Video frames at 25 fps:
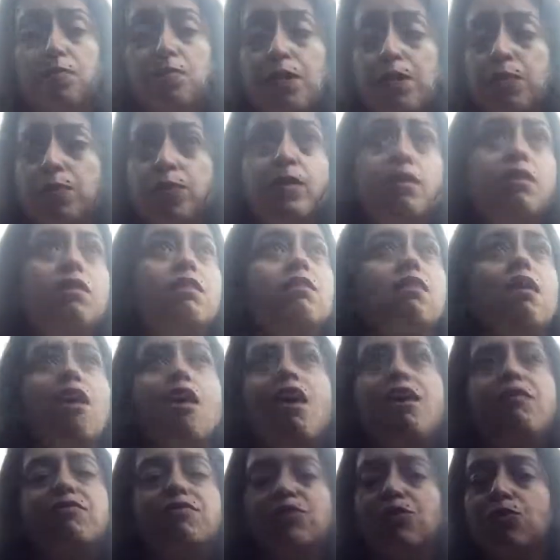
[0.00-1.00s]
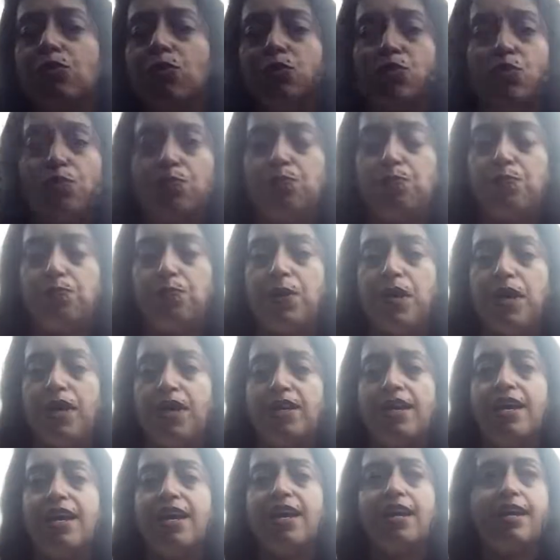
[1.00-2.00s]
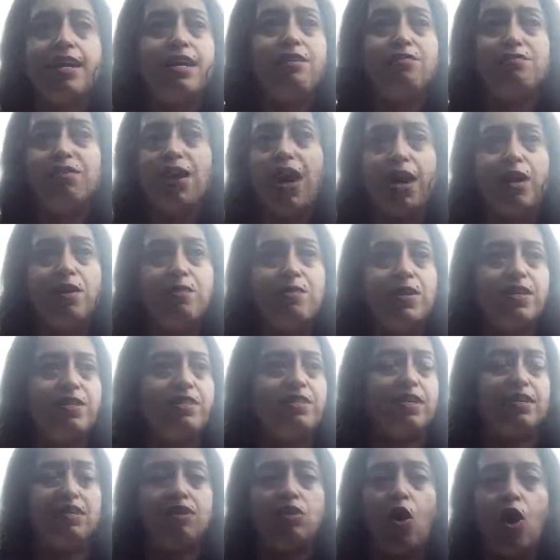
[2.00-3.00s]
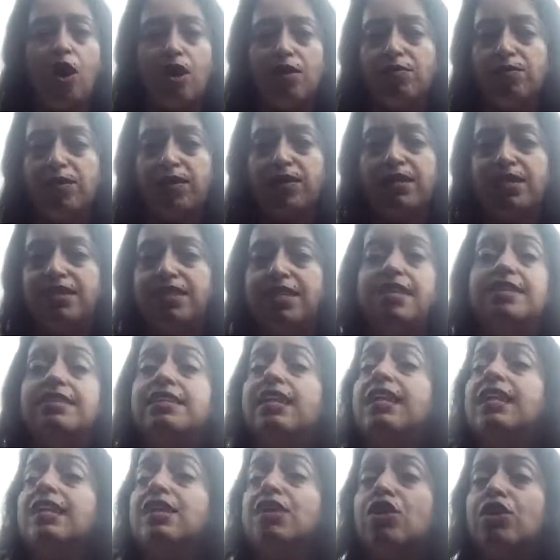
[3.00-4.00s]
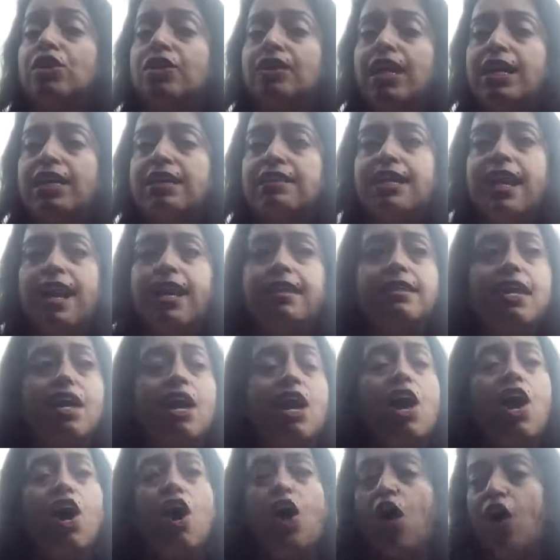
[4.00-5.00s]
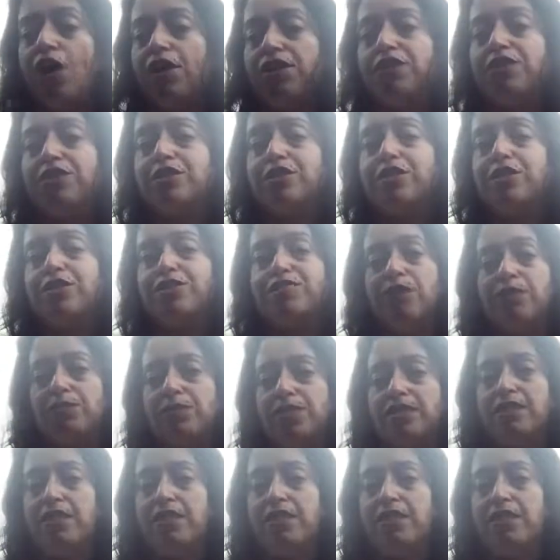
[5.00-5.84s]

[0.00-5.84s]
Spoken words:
people love to go to big environments and conferences and they learn like that. Others, from the